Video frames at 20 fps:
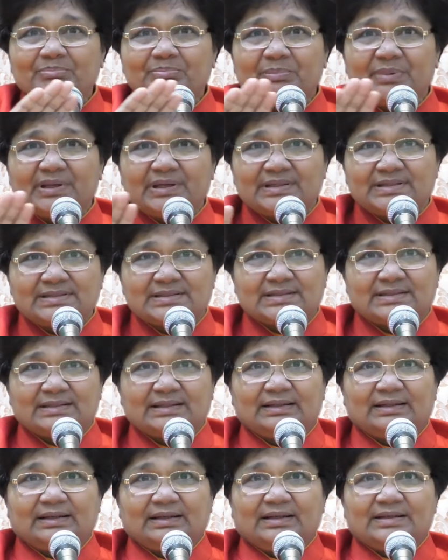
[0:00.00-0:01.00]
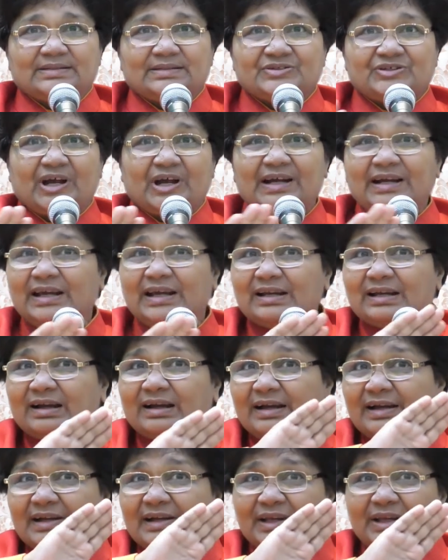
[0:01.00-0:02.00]
peace jungle
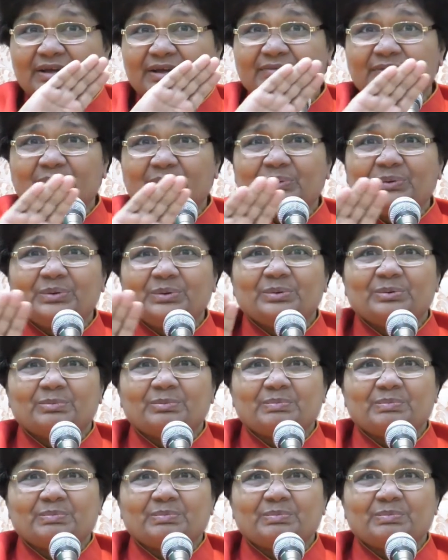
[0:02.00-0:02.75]
can't give you